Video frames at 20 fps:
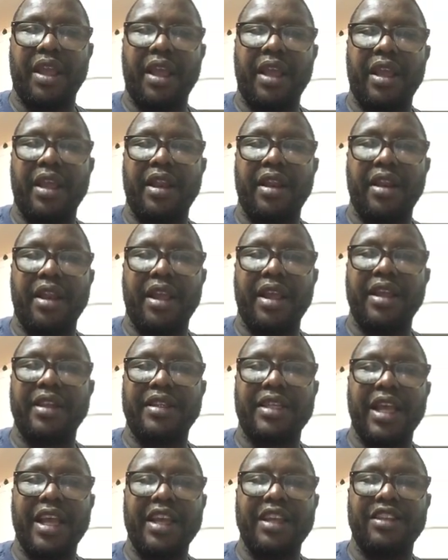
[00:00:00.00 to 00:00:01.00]
And
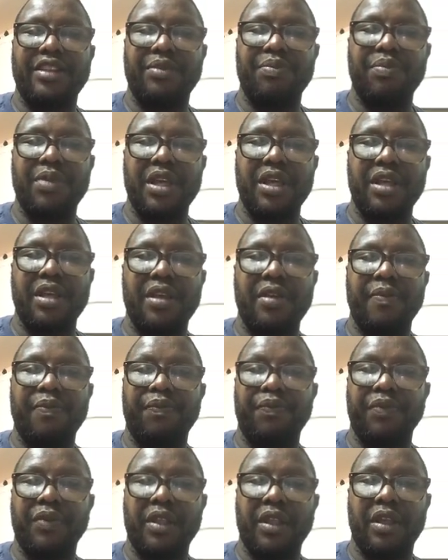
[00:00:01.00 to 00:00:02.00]
it takes me
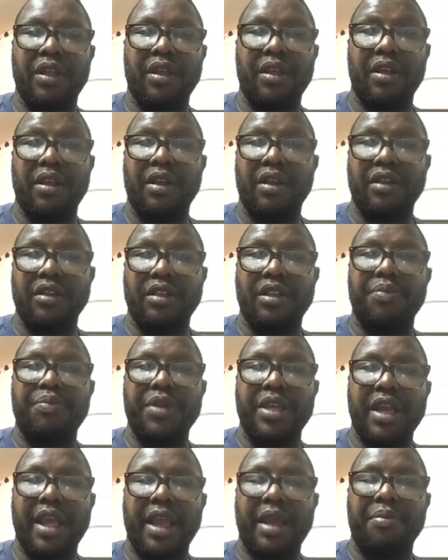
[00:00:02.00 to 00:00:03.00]
to
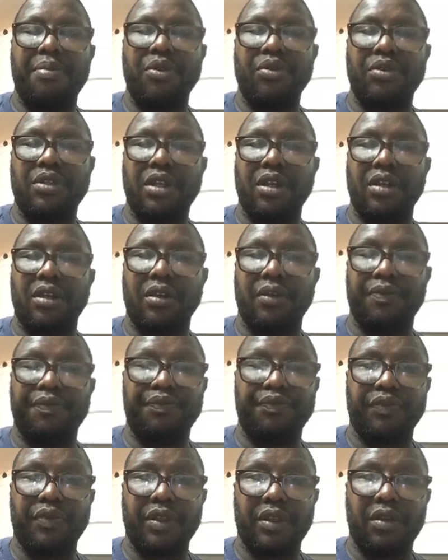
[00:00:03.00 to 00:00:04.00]
be able to
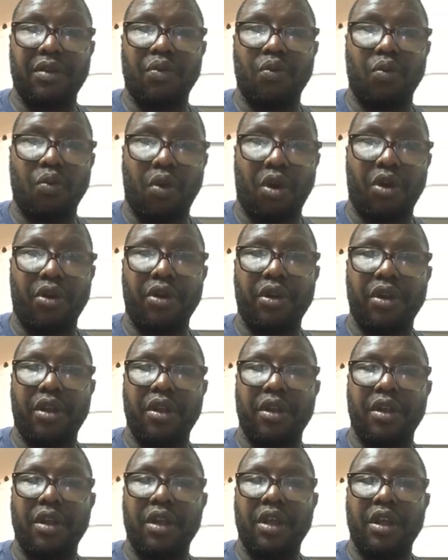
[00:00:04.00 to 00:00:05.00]
work
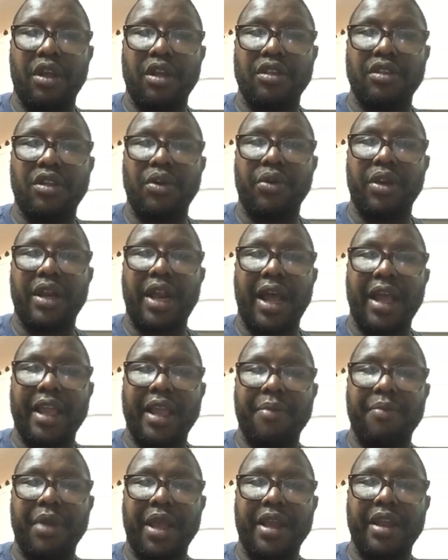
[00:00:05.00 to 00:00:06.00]
so that I
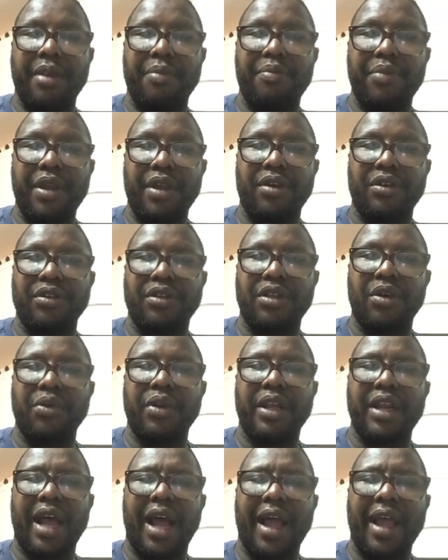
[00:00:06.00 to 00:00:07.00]
can pay the bill, so
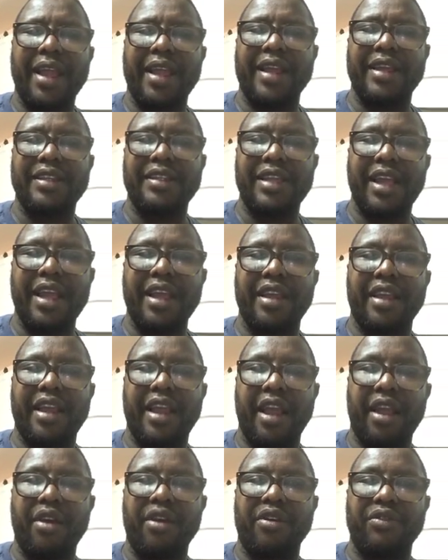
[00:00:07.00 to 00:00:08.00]
that I can take
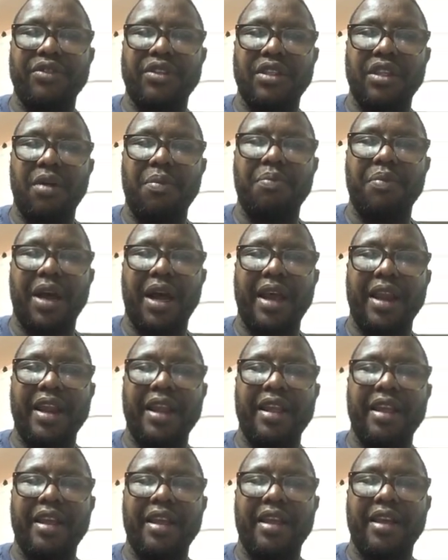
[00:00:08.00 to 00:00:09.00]
care of
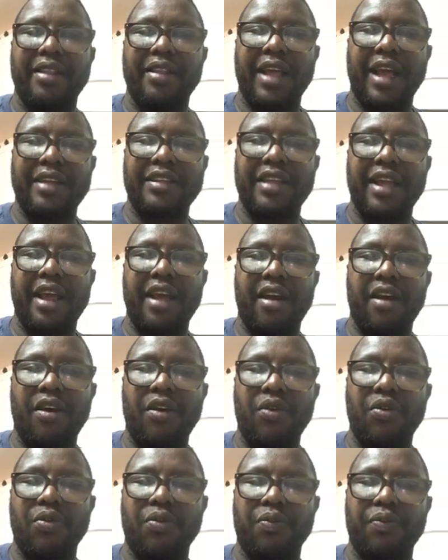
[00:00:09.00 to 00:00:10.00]
somebody that's at
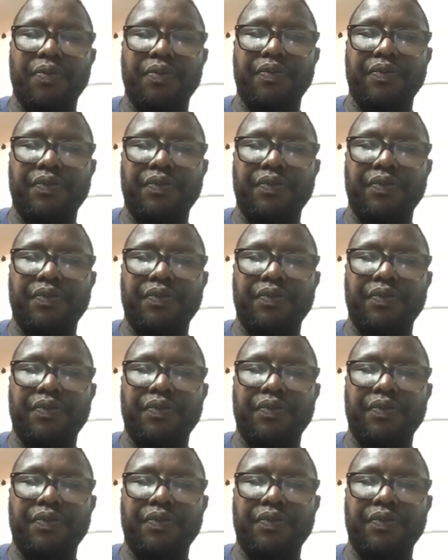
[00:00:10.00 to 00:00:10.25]
home.